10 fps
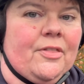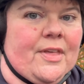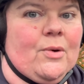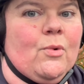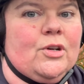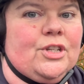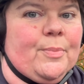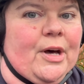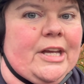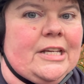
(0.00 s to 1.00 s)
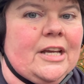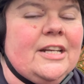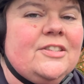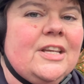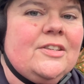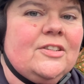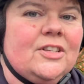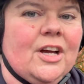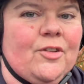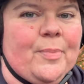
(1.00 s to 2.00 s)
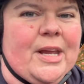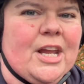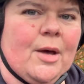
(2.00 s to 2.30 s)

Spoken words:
then wash the bike, and it's easier to kind of pick